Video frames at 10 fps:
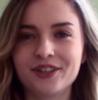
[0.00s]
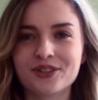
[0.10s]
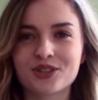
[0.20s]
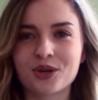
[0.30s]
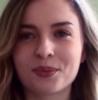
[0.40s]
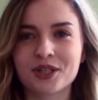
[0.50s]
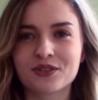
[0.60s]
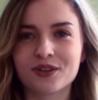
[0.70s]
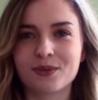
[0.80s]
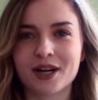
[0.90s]
you so much
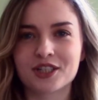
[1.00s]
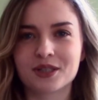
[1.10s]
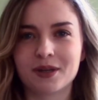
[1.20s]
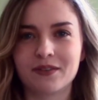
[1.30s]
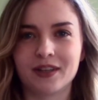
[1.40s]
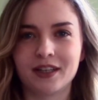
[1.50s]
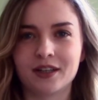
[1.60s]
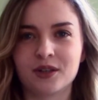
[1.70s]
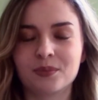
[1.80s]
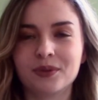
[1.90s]
for watching my
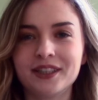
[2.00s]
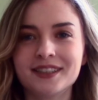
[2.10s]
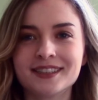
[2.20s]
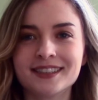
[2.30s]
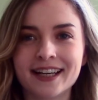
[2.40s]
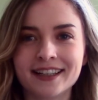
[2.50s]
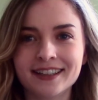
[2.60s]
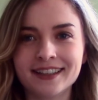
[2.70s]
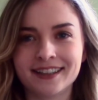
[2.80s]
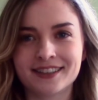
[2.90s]
video. Please like
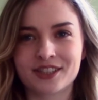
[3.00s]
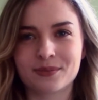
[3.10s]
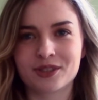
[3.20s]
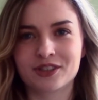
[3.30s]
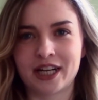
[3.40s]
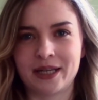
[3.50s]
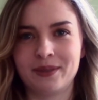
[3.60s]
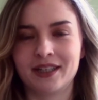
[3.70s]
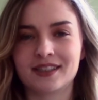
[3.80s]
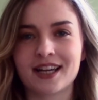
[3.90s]
it and subscribe
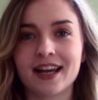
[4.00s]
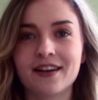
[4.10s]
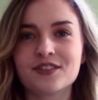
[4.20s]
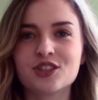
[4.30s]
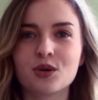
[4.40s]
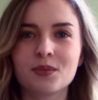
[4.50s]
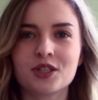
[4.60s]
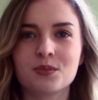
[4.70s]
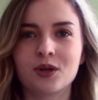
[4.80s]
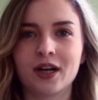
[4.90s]
because I have so
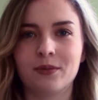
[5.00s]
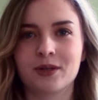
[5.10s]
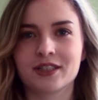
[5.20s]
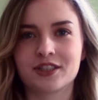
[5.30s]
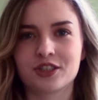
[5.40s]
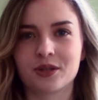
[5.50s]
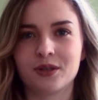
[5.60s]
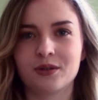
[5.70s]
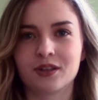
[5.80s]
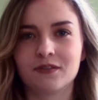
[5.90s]
much more I want to show
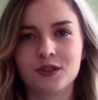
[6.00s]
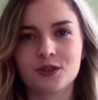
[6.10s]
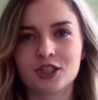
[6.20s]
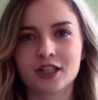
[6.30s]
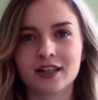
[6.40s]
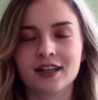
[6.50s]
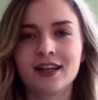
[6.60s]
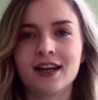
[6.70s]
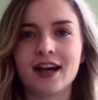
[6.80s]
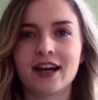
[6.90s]
you in the future.
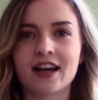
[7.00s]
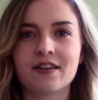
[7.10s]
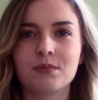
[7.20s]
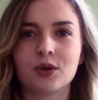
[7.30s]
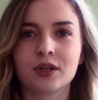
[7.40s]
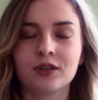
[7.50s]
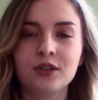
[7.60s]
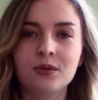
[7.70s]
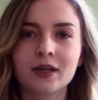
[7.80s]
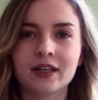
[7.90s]
I have more
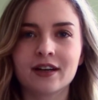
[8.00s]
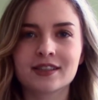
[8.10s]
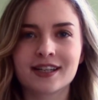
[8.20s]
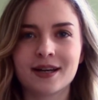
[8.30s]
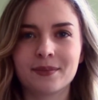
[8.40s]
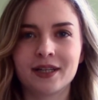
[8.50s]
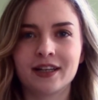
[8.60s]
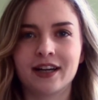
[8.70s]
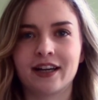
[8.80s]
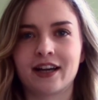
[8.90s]
glute workouts coming,
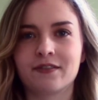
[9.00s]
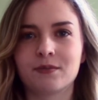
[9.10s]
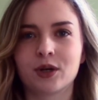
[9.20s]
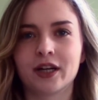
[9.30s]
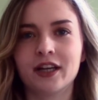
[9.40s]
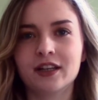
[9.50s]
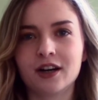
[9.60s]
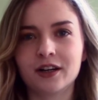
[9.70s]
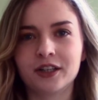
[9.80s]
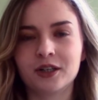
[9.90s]
I have more HIIT
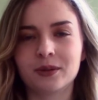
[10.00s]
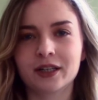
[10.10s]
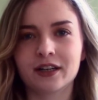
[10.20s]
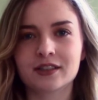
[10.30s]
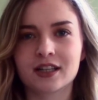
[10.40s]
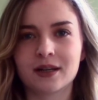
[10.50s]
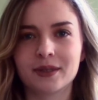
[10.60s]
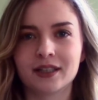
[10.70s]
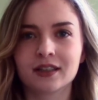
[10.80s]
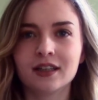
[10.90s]
cardio workouts
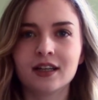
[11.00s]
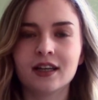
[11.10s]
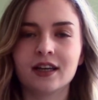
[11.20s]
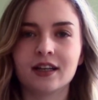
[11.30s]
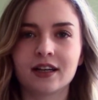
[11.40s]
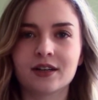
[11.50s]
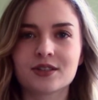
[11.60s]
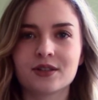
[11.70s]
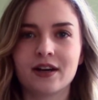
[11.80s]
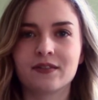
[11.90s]
coming, and I
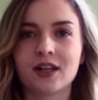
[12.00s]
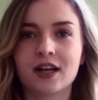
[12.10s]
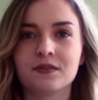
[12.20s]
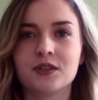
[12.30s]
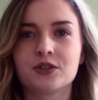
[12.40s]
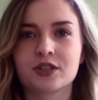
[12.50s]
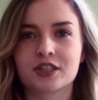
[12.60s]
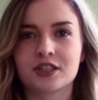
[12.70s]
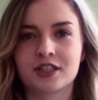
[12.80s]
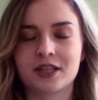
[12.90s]
also have a lot of
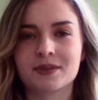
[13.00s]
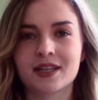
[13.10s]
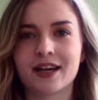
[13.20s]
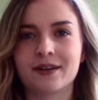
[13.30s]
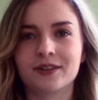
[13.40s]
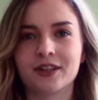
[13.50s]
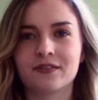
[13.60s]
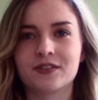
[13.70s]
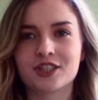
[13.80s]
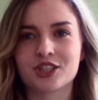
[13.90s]
nutrition tips that I would
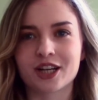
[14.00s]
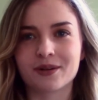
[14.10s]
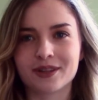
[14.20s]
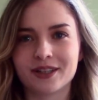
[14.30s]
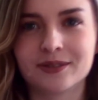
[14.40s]
love to share with you.